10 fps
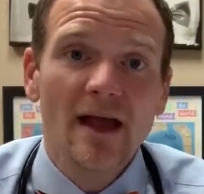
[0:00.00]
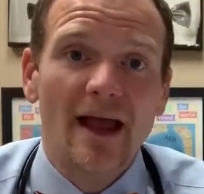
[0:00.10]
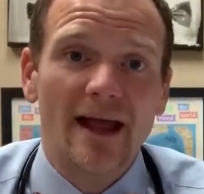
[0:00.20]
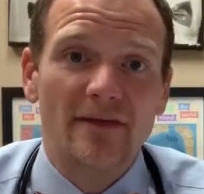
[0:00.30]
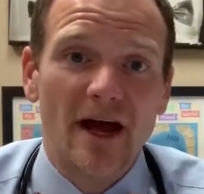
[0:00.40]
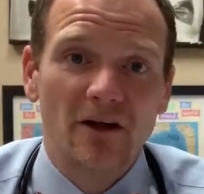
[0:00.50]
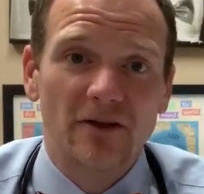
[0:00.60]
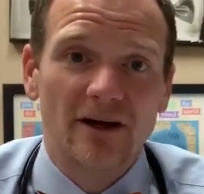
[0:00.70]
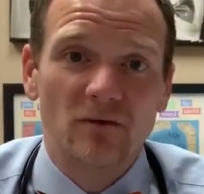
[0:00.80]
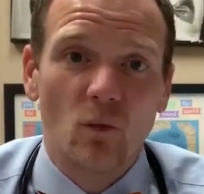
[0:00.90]
And now
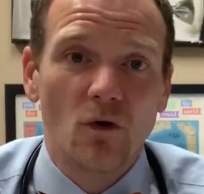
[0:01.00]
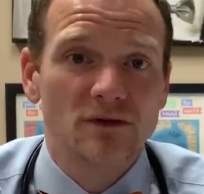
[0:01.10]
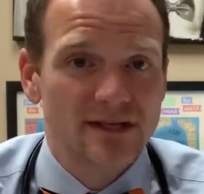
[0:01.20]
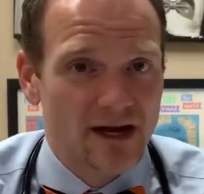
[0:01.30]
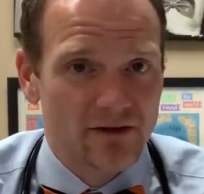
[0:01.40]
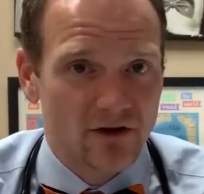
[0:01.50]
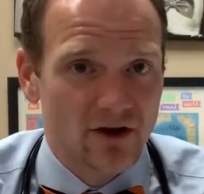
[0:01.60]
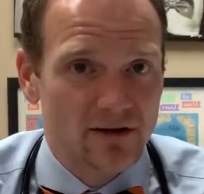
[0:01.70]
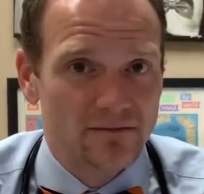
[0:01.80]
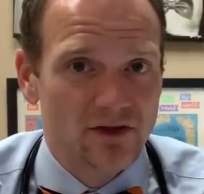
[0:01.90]
they won't stay in their
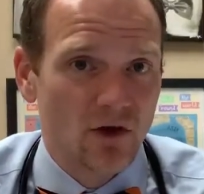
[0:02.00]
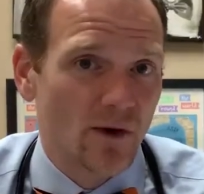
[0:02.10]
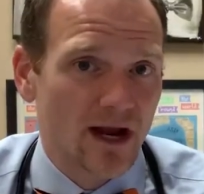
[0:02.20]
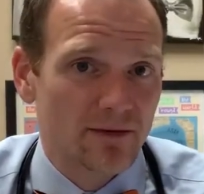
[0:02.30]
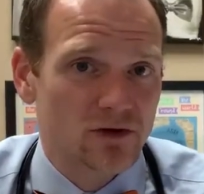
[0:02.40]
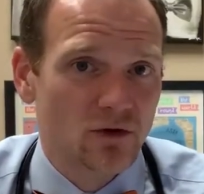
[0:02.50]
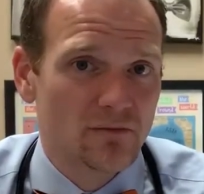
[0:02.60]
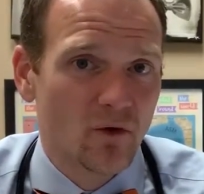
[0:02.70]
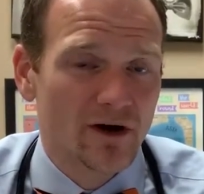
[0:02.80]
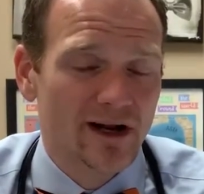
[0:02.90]
crib. So they wake up at 2 in
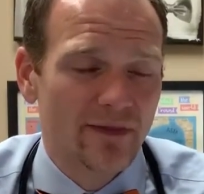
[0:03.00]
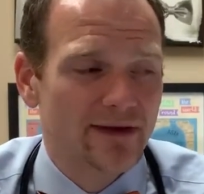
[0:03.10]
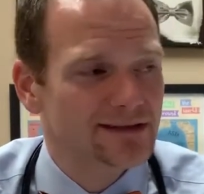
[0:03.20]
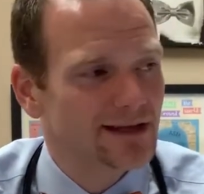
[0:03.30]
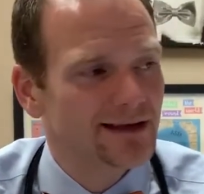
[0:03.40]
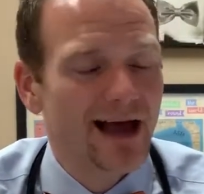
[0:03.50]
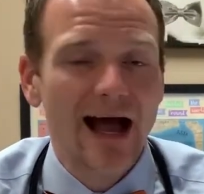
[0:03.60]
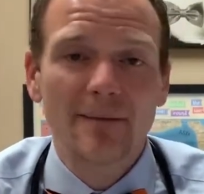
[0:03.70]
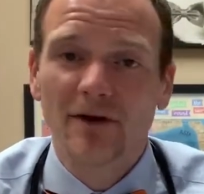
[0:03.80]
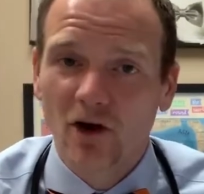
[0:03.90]
the morning and they say,
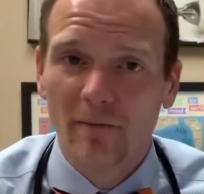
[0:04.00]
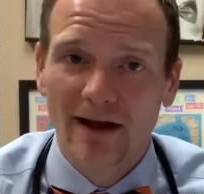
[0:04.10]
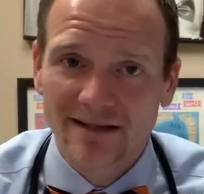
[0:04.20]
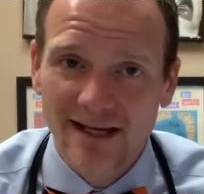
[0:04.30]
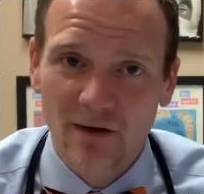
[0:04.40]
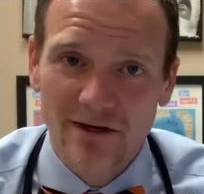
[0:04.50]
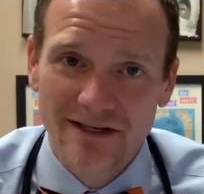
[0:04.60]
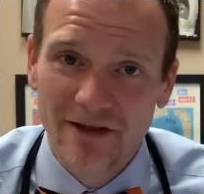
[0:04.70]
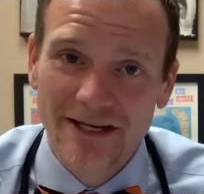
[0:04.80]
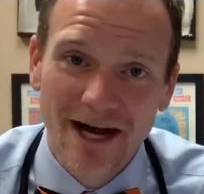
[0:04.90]
I'm gonna go make a
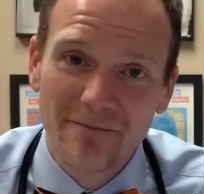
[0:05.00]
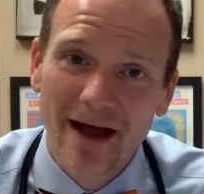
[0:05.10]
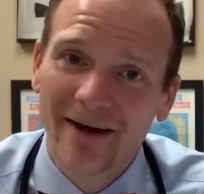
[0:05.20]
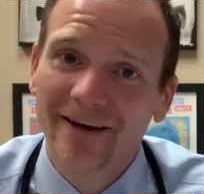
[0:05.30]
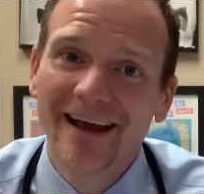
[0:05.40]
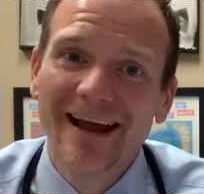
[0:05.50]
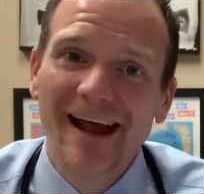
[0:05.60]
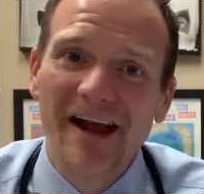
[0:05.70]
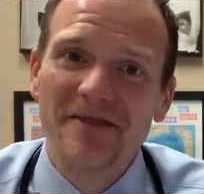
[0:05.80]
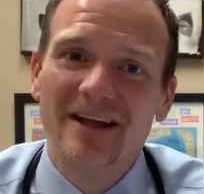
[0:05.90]
sandwich. And they jump out.
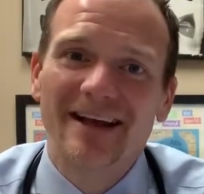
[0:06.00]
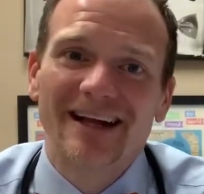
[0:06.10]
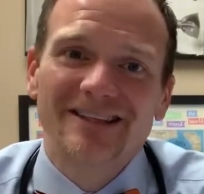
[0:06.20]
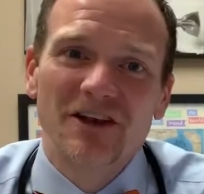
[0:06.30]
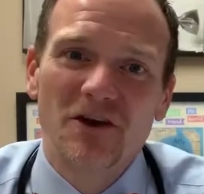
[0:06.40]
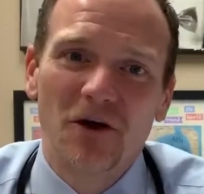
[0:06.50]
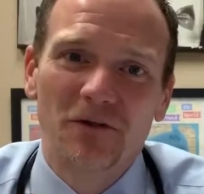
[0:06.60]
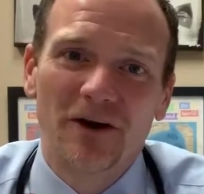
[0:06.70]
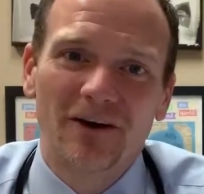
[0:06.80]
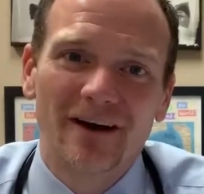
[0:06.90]
And then next thing you
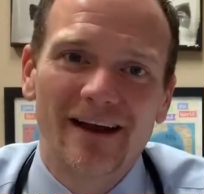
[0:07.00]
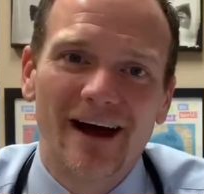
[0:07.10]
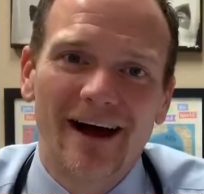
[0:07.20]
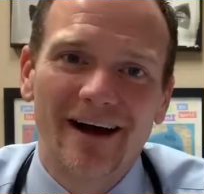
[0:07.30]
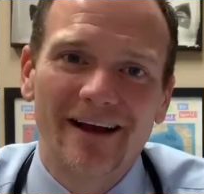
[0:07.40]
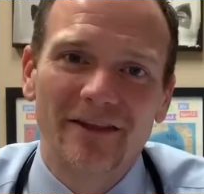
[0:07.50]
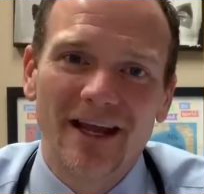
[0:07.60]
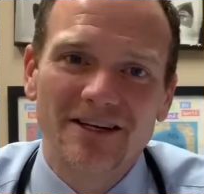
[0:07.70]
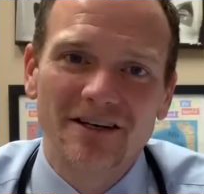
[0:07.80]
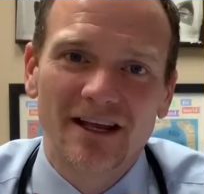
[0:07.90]
know, they're in the
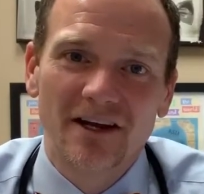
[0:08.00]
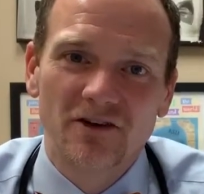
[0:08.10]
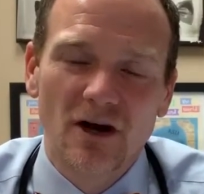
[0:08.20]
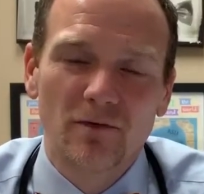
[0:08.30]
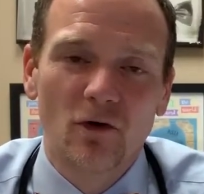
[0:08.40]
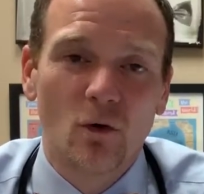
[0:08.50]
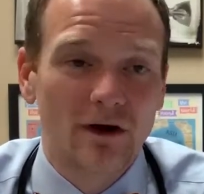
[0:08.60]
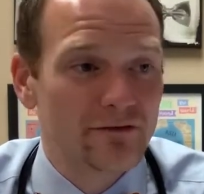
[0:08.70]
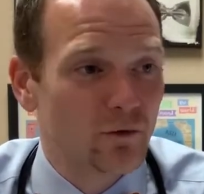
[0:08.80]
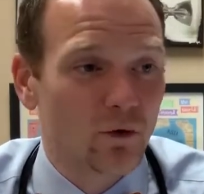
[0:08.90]
kitchen getting in trouble,
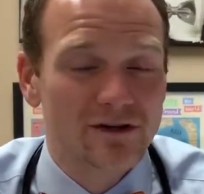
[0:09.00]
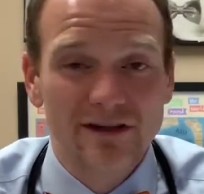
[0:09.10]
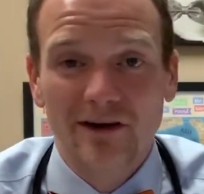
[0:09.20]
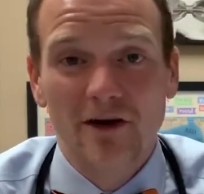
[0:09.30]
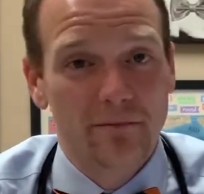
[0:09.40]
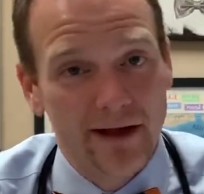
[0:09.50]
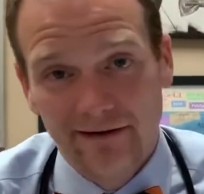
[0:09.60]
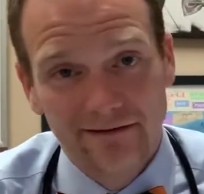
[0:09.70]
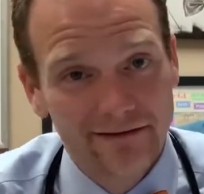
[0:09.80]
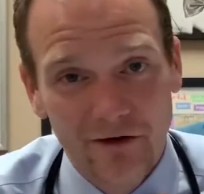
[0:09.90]
or even worse, they're in your
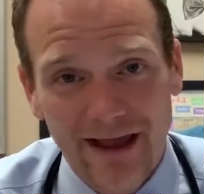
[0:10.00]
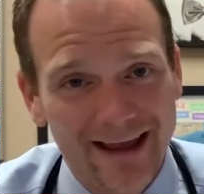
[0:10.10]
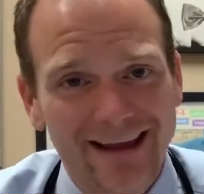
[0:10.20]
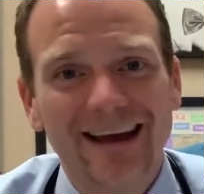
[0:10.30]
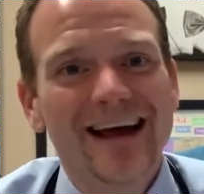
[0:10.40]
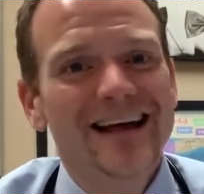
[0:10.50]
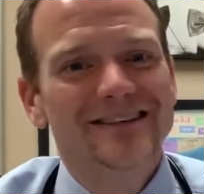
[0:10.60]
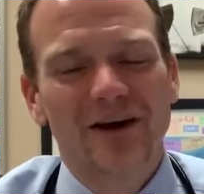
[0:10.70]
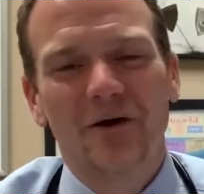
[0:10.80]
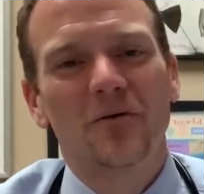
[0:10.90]
bed, okay?
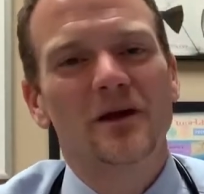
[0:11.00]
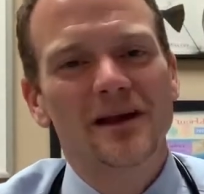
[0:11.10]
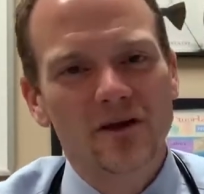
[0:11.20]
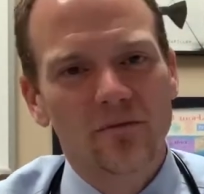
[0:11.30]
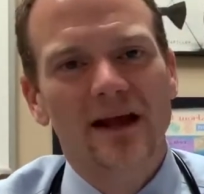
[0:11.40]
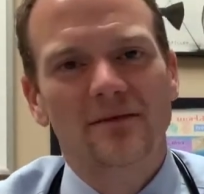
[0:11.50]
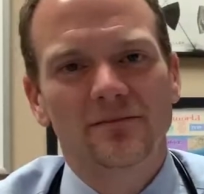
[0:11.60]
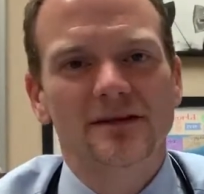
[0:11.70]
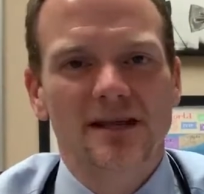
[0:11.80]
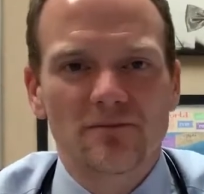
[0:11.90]
So we need to make
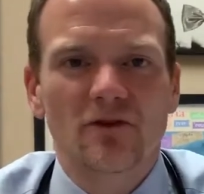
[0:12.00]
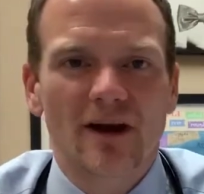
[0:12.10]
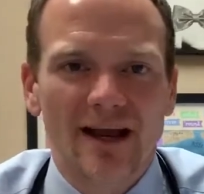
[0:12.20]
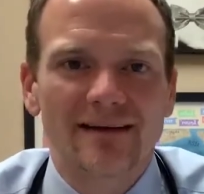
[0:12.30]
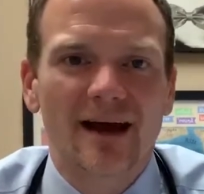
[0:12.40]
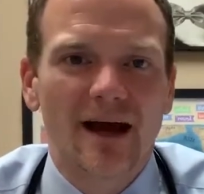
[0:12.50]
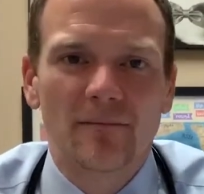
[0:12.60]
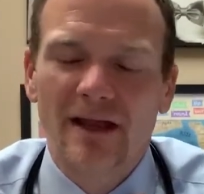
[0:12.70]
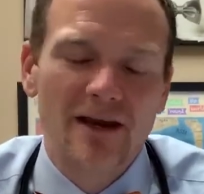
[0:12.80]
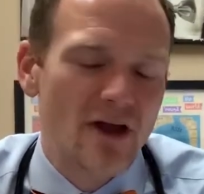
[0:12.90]
them sleep through the night.
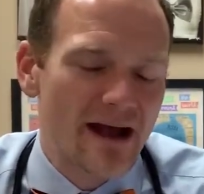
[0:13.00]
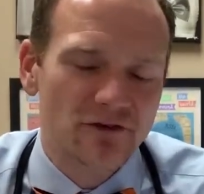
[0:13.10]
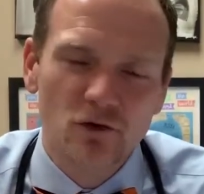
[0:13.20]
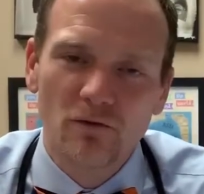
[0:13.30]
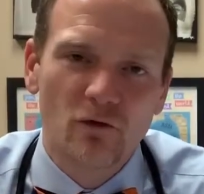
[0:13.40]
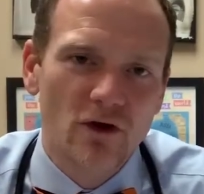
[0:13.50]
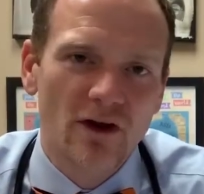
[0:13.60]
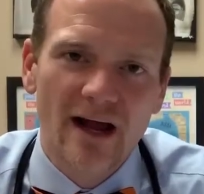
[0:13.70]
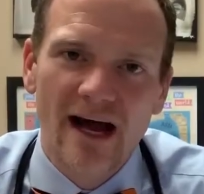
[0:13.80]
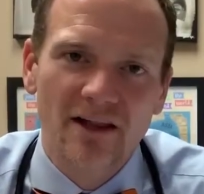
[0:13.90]
Again, you have to do it before you
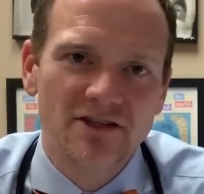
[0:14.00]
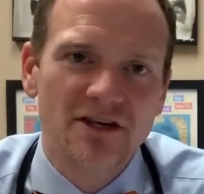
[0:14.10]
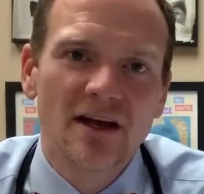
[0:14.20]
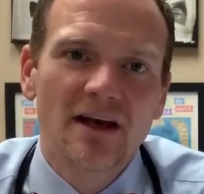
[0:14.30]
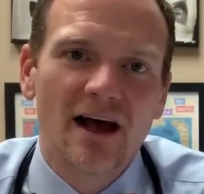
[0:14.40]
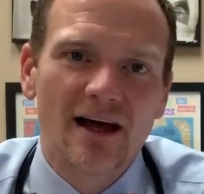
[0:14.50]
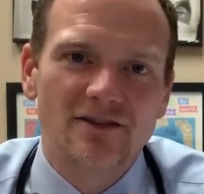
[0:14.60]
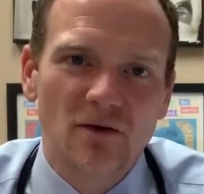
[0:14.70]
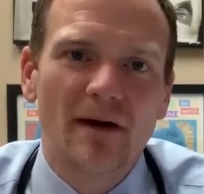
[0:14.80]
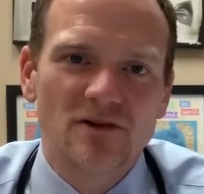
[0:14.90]
go to college.
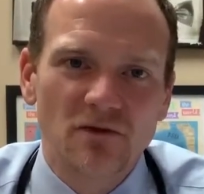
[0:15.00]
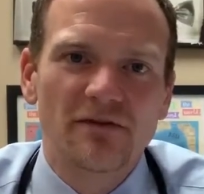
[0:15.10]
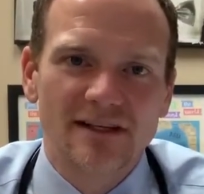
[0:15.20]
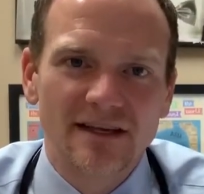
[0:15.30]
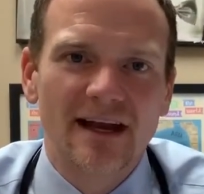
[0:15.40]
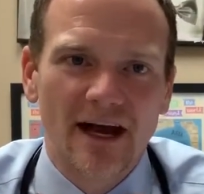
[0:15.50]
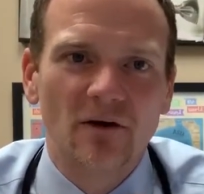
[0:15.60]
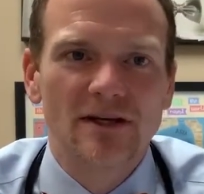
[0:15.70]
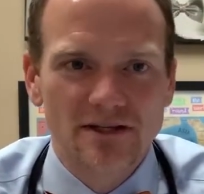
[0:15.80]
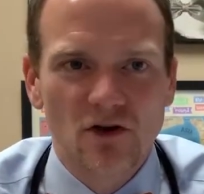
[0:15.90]
So might as well fix it
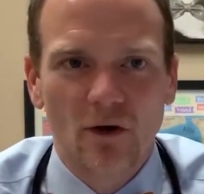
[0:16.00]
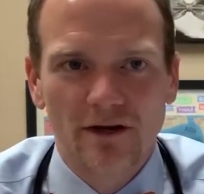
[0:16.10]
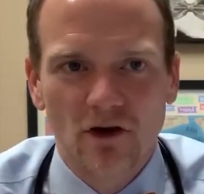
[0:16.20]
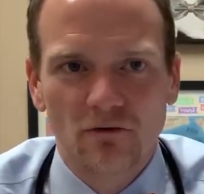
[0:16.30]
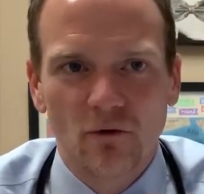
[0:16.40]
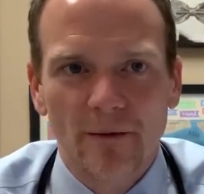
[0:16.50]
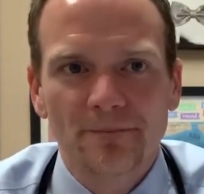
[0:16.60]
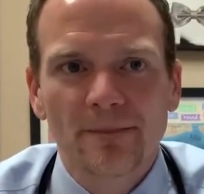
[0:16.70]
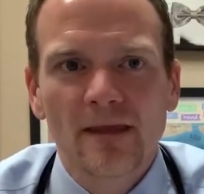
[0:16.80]
now and just go ahead and go for it.